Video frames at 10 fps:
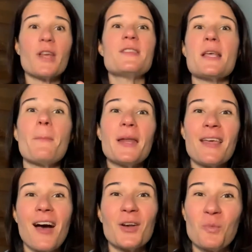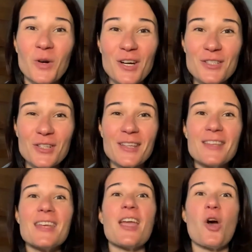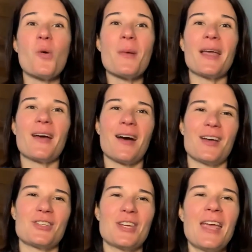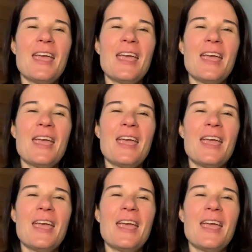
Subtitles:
If somebody got a word during the day, oh my gosh,